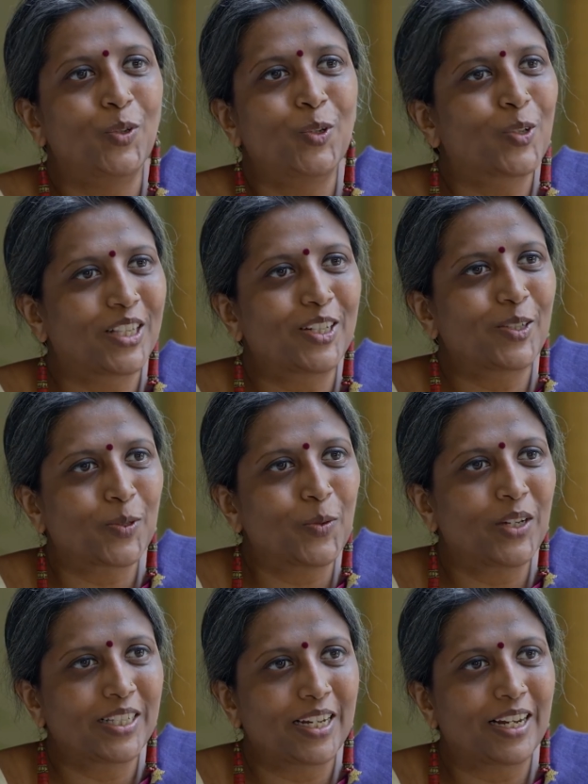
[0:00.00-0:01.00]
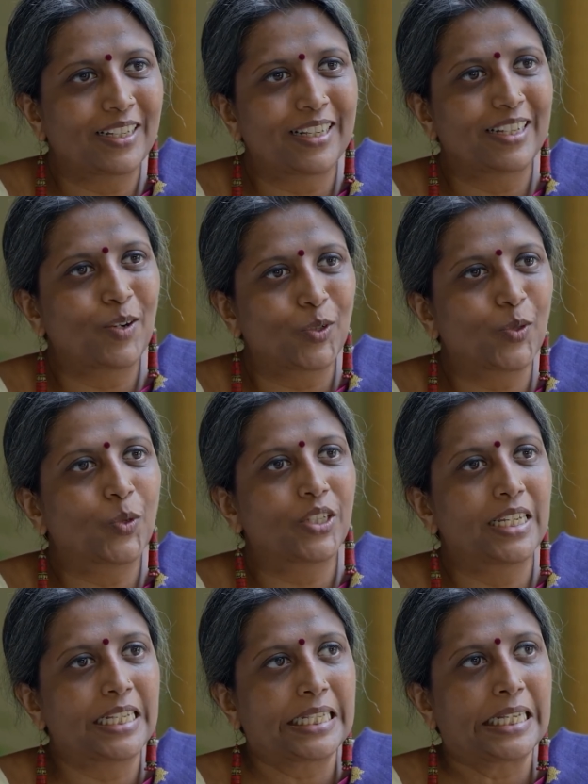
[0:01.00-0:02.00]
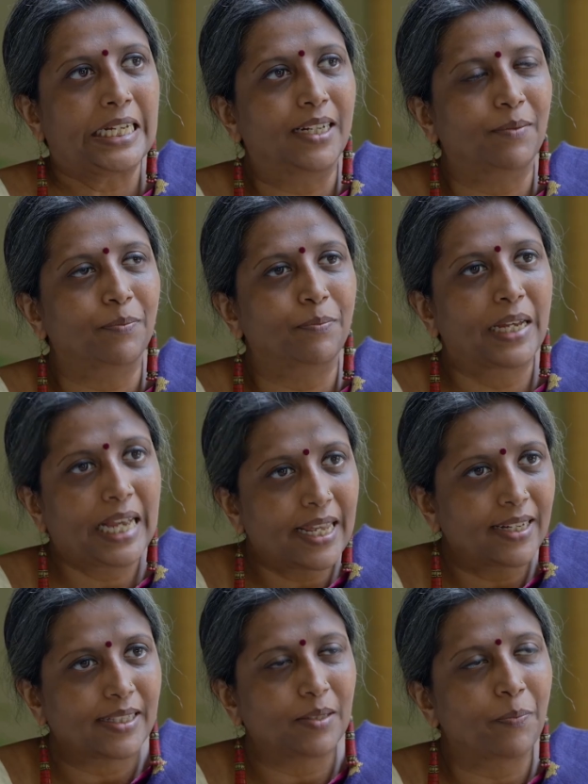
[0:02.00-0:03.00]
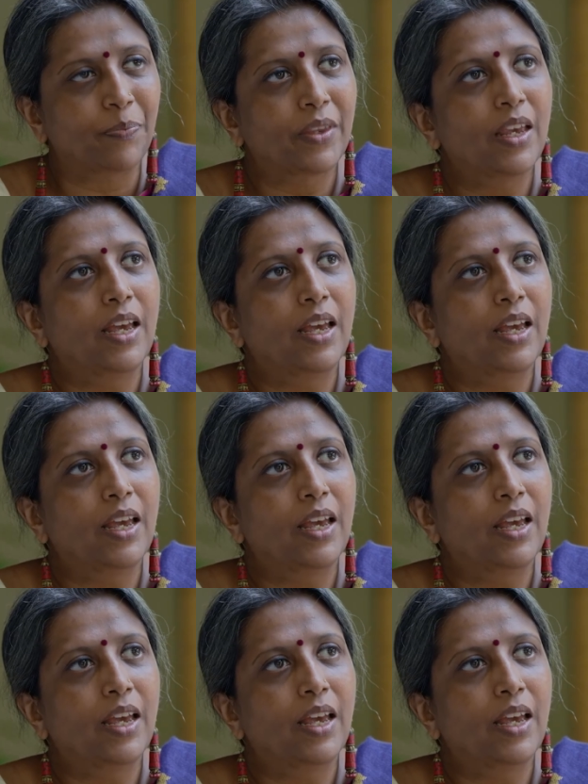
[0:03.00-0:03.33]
looks at a school as an outsourcing mechanism,